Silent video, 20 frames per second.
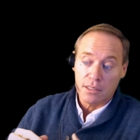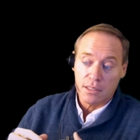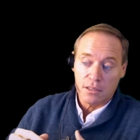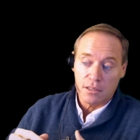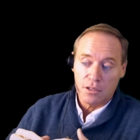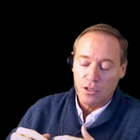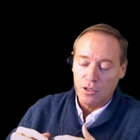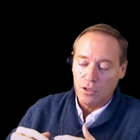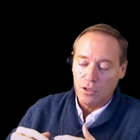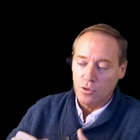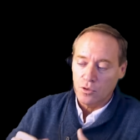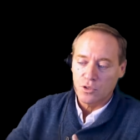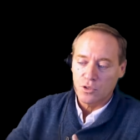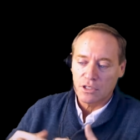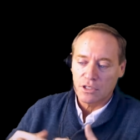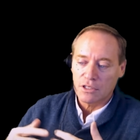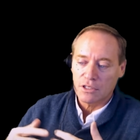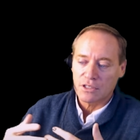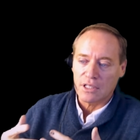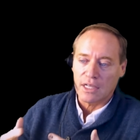it's a
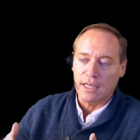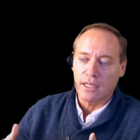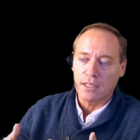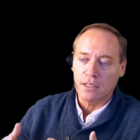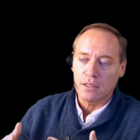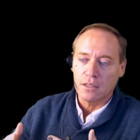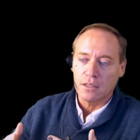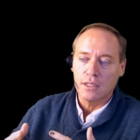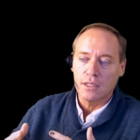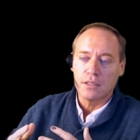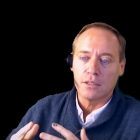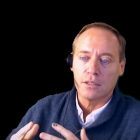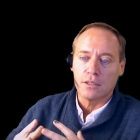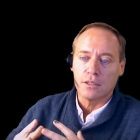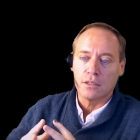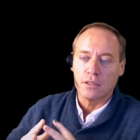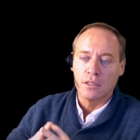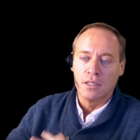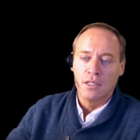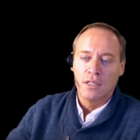huge societal
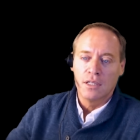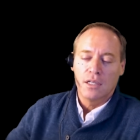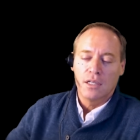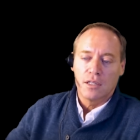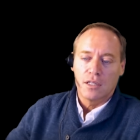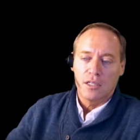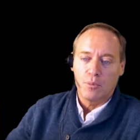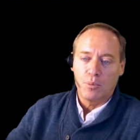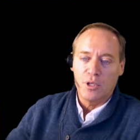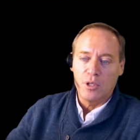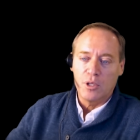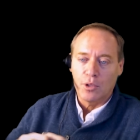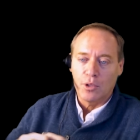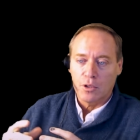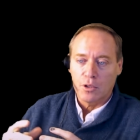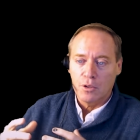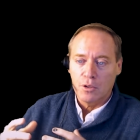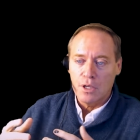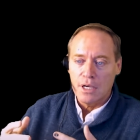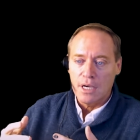ill that
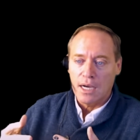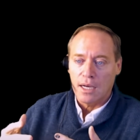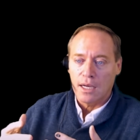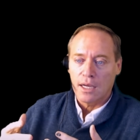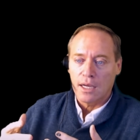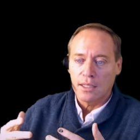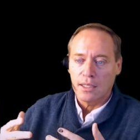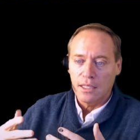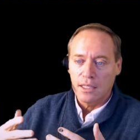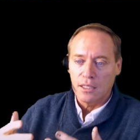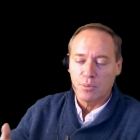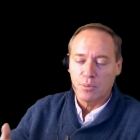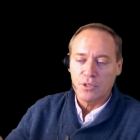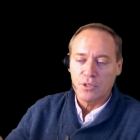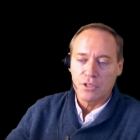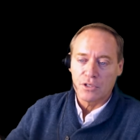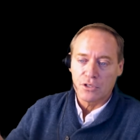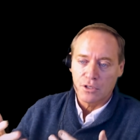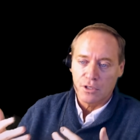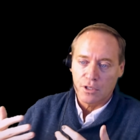people are not in a
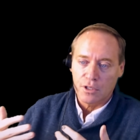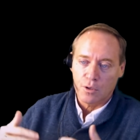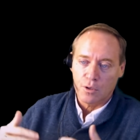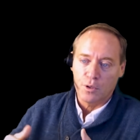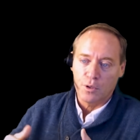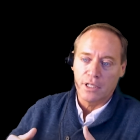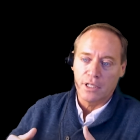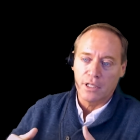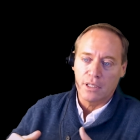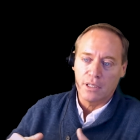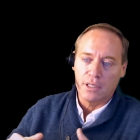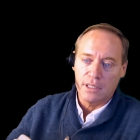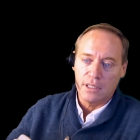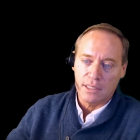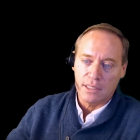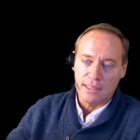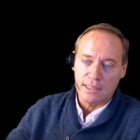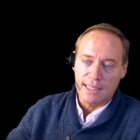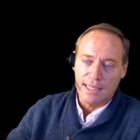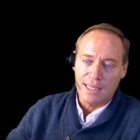position to
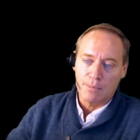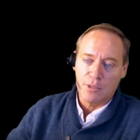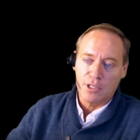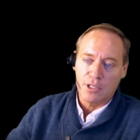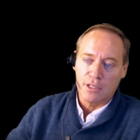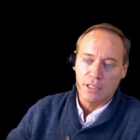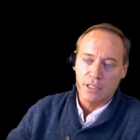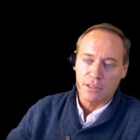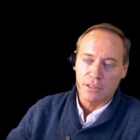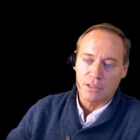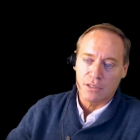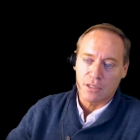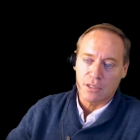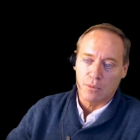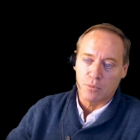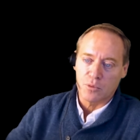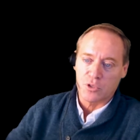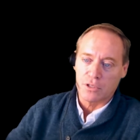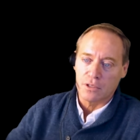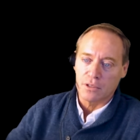critically examine these
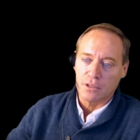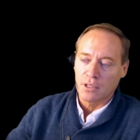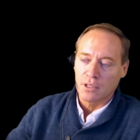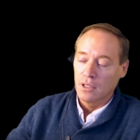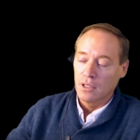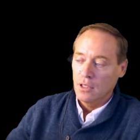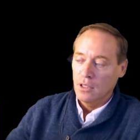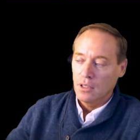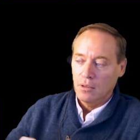assumptions.